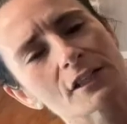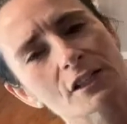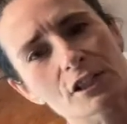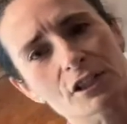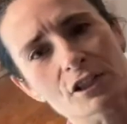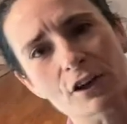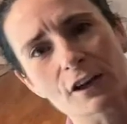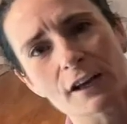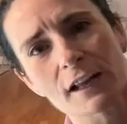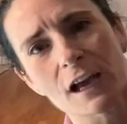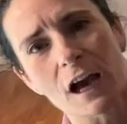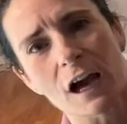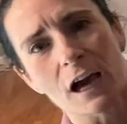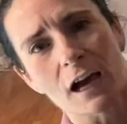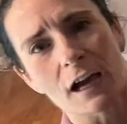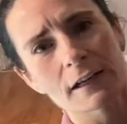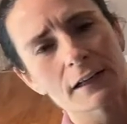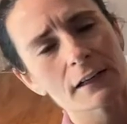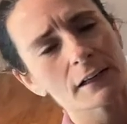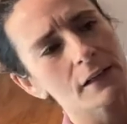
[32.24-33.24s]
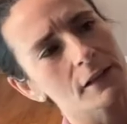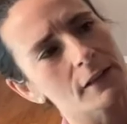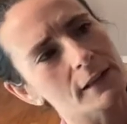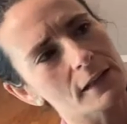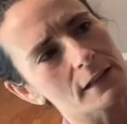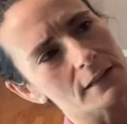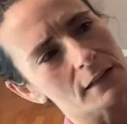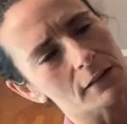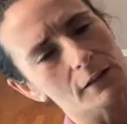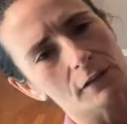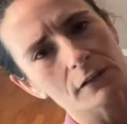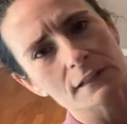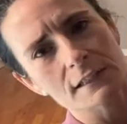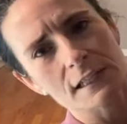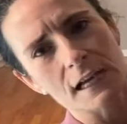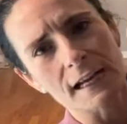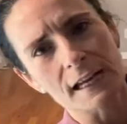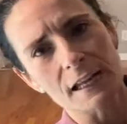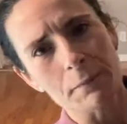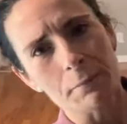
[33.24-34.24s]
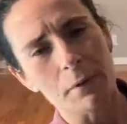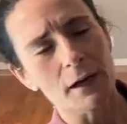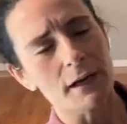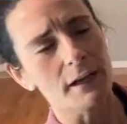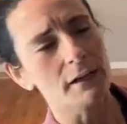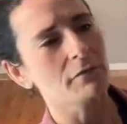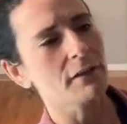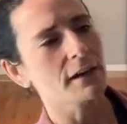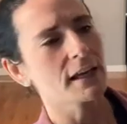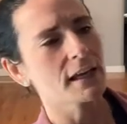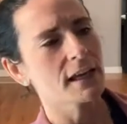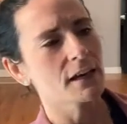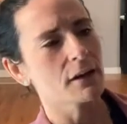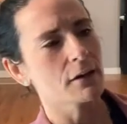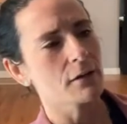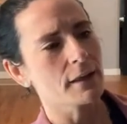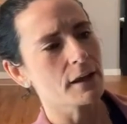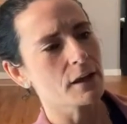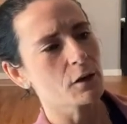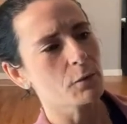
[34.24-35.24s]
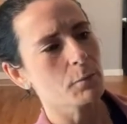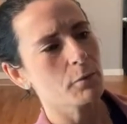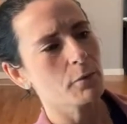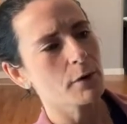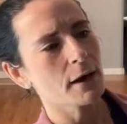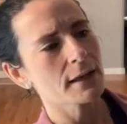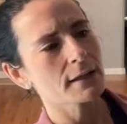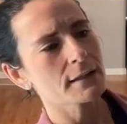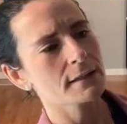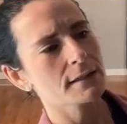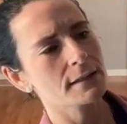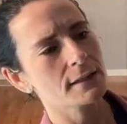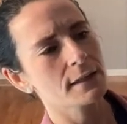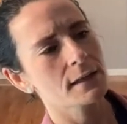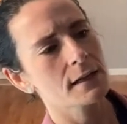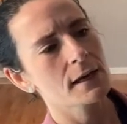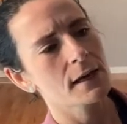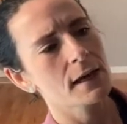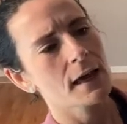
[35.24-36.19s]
To turn it on, there's a little tiny button right here that you press,